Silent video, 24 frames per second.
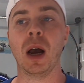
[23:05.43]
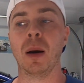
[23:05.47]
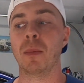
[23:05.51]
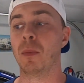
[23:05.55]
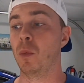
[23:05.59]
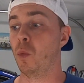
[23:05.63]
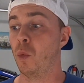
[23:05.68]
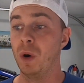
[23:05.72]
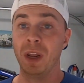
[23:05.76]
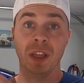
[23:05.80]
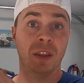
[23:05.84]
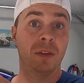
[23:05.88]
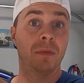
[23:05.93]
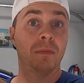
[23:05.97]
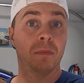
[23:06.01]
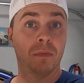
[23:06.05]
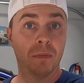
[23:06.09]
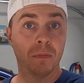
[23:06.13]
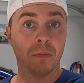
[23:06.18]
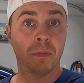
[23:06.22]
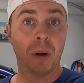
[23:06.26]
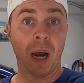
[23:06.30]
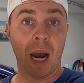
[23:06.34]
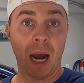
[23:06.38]
with
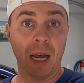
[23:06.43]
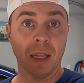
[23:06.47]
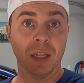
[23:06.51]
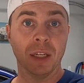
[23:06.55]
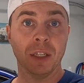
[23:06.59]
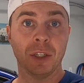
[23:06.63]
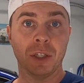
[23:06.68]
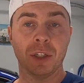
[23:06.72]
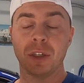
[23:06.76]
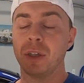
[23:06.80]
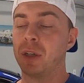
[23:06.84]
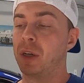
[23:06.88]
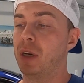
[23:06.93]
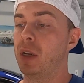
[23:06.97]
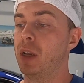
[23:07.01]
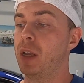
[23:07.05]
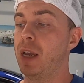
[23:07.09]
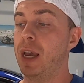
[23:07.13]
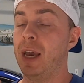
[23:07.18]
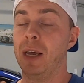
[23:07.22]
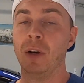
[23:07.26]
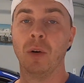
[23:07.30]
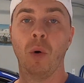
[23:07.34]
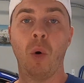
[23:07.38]
polish
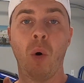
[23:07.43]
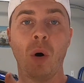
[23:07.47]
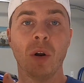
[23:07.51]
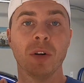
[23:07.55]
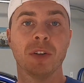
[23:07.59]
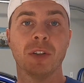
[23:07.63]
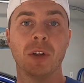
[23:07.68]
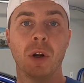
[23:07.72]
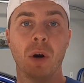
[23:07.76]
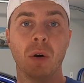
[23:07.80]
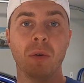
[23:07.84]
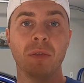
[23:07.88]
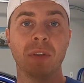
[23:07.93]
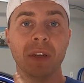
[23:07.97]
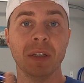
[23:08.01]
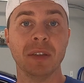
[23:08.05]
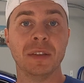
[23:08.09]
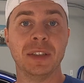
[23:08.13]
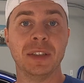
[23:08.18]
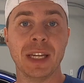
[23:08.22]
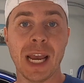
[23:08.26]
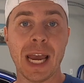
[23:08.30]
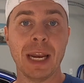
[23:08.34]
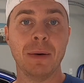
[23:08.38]
and also the
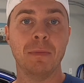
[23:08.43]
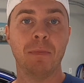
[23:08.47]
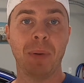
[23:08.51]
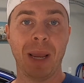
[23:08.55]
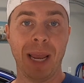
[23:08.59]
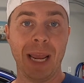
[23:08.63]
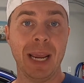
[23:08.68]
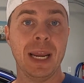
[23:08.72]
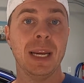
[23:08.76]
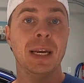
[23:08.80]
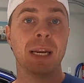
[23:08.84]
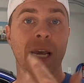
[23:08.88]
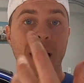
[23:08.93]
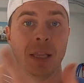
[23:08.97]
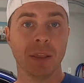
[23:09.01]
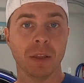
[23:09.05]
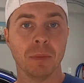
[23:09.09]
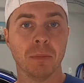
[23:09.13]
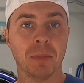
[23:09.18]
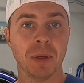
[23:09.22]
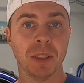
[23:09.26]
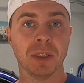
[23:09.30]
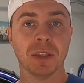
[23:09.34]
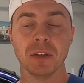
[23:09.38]
dead paint and the
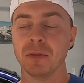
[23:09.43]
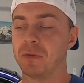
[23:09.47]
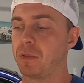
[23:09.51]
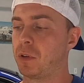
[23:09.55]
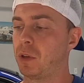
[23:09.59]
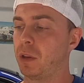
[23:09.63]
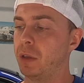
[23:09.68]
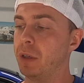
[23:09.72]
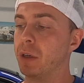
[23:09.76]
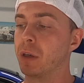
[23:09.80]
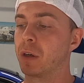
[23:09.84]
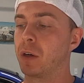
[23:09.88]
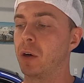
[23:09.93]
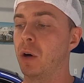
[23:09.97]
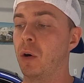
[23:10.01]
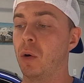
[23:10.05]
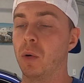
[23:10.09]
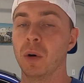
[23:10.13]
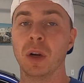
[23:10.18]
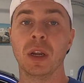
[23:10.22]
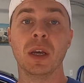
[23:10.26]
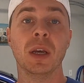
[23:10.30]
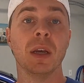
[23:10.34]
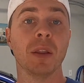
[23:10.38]
bits of clear
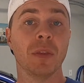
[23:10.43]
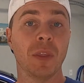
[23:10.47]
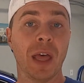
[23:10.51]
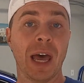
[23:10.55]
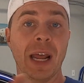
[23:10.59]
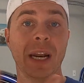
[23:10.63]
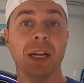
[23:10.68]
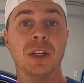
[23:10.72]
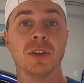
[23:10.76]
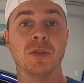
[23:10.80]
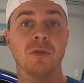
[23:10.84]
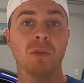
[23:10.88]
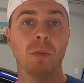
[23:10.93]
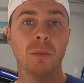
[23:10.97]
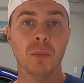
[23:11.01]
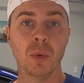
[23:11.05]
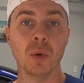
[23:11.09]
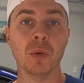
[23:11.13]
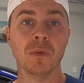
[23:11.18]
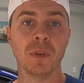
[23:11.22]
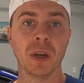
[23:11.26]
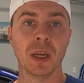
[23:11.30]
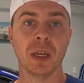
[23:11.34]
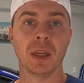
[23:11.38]
coat that it's
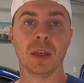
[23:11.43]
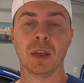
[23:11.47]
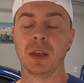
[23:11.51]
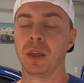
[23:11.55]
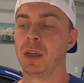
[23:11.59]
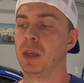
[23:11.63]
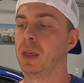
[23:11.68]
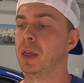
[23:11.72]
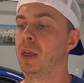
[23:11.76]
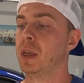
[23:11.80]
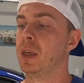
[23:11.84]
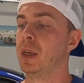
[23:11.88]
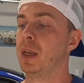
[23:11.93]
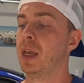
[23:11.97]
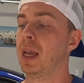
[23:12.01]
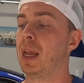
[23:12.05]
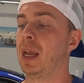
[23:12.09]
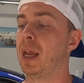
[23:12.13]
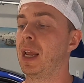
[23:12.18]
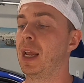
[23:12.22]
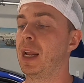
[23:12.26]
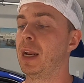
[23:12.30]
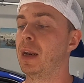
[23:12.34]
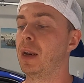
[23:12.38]
removing.
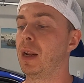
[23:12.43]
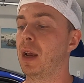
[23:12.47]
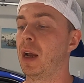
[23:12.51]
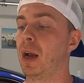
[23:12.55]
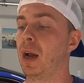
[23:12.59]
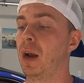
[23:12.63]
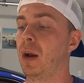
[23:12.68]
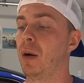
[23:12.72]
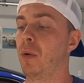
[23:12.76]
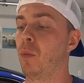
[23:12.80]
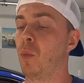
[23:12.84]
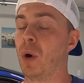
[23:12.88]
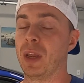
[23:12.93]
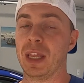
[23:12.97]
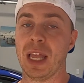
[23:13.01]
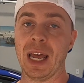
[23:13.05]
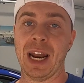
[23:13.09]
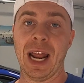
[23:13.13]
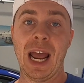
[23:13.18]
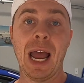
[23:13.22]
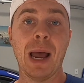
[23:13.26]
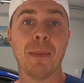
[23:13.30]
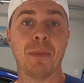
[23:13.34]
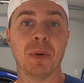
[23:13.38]
And when that
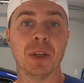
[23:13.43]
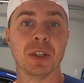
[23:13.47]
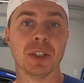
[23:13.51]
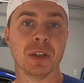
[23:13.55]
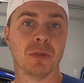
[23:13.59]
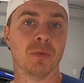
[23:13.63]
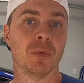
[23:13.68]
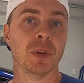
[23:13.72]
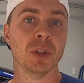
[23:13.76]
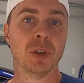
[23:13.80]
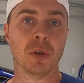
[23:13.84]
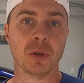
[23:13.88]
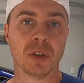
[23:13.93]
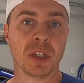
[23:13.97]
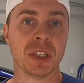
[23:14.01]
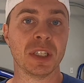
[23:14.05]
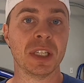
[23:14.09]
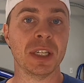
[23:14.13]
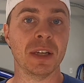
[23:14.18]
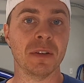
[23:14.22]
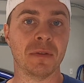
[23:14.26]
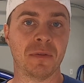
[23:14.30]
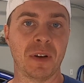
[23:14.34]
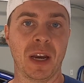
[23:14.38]
happens, it reduces
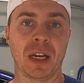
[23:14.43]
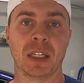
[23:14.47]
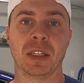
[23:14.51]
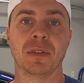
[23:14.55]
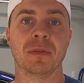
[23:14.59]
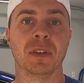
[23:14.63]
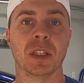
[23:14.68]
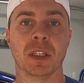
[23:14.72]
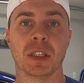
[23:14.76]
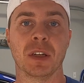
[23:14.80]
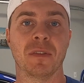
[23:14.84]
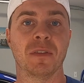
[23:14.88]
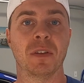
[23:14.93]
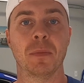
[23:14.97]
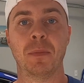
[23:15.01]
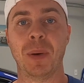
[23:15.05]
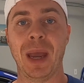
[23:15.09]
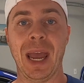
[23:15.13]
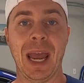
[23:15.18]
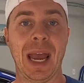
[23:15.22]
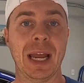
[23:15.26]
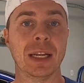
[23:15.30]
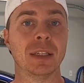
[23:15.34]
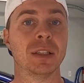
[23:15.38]
the effectiveness of the
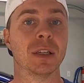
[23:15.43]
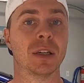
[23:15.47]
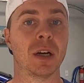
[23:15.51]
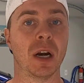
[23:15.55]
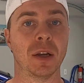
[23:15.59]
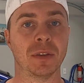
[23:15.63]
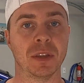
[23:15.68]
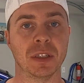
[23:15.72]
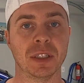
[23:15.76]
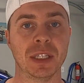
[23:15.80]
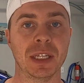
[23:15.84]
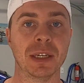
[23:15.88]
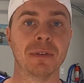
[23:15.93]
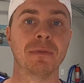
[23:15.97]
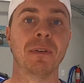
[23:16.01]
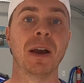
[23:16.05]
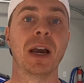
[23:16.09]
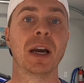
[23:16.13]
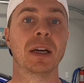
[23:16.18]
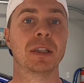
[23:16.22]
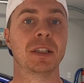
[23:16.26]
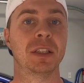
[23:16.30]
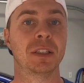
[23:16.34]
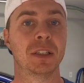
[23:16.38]
pad to cut the
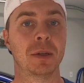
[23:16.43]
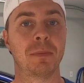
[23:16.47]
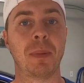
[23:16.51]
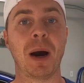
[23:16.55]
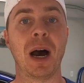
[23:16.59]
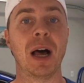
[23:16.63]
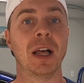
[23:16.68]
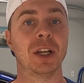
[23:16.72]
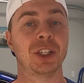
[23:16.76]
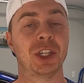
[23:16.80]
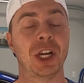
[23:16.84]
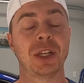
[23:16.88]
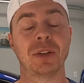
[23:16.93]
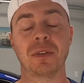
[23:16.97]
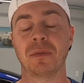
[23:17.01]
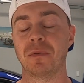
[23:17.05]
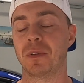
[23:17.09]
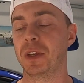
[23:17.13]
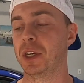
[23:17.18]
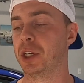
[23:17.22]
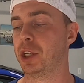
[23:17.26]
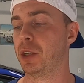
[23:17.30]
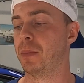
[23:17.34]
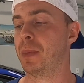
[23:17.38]
defects and to polish out the
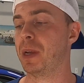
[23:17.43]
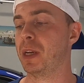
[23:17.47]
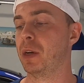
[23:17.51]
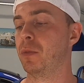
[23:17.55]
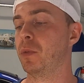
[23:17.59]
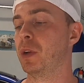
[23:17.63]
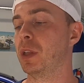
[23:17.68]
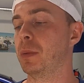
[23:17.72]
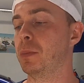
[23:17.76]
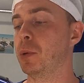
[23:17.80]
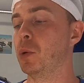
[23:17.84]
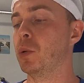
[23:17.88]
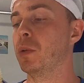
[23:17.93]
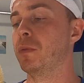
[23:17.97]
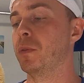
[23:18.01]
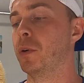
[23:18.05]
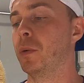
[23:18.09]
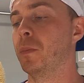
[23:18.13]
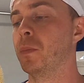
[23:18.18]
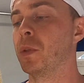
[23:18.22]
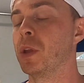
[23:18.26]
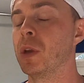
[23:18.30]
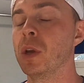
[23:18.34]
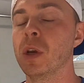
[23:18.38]
finish and make it really
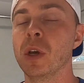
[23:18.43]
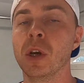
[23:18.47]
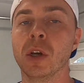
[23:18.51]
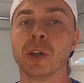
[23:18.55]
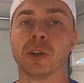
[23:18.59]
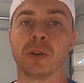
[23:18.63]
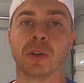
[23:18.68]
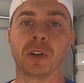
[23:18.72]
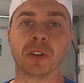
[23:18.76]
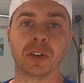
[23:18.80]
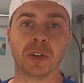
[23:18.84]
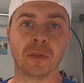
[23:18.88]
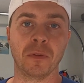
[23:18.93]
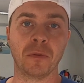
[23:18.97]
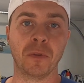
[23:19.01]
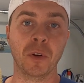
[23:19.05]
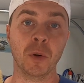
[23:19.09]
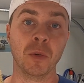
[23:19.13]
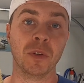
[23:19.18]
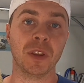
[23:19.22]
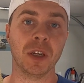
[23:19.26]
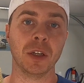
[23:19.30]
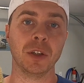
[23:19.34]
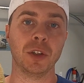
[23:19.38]
beautiful. So there's a
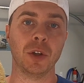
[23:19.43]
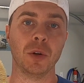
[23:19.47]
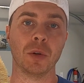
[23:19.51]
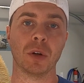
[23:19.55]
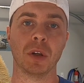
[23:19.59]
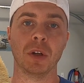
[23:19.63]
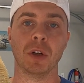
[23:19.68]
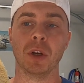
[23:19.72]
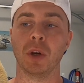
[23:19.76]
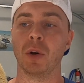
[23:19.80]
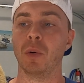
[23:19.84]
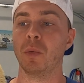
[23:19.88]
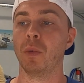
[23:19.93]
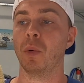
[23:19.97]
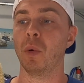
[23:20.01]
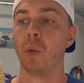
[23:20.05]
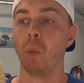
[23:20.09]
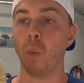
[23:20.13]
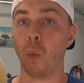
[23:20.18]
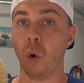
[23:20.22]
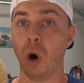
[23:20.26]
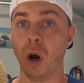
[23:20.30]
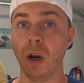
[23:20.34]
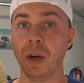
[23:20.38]
few things you can do.
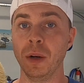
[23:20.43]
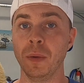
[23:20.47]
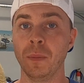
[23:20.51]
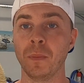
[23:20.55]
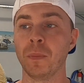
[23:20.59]
One,